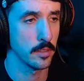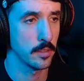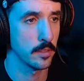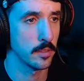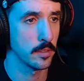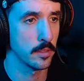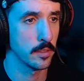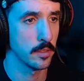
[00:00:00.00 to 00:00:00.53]

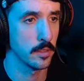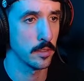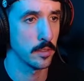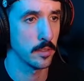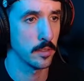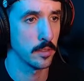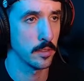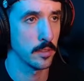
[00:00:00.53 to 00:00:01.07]

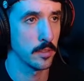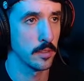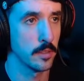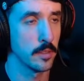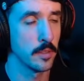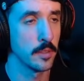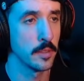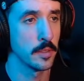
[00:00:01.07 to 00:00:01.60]

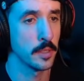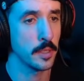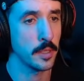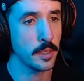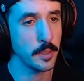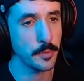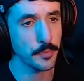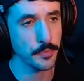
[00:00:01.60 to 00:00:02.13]

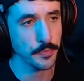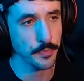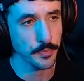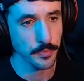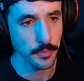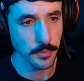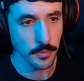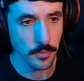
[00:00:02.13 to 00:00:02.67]

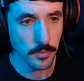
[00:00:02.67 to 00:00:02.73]
Nothing is said.